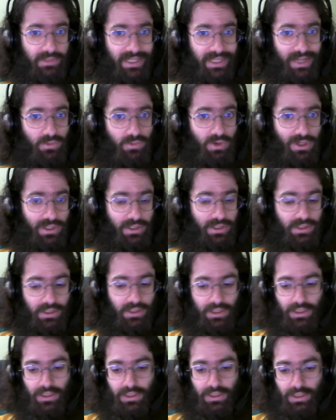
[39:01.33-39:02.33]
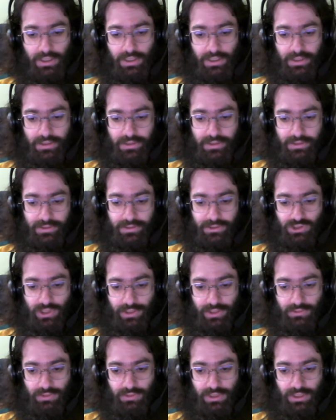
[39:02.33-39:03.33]
network, is
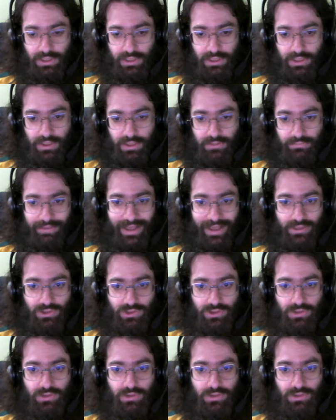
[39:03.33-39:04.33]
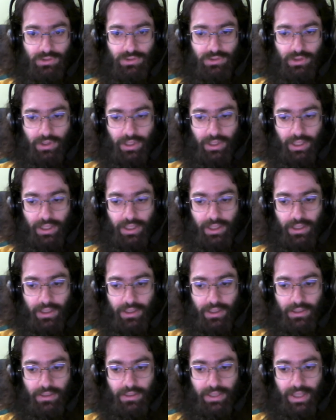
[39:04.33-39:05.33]
generally faster
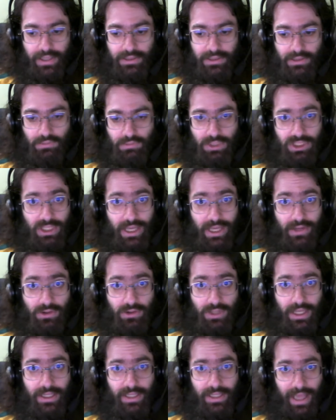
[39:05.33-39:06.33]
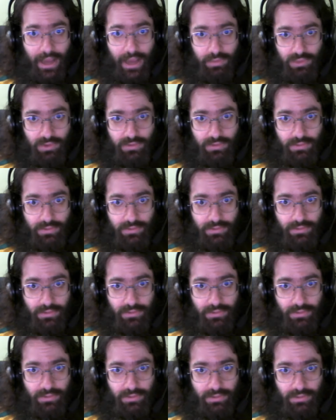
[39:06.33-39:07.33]
and has a much higher data cap
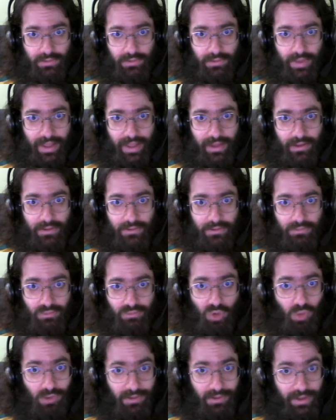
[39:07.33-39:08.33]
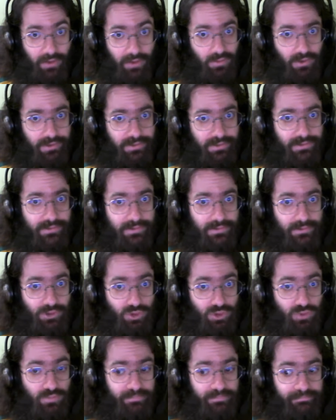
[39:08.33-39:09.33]
than mobile networks do.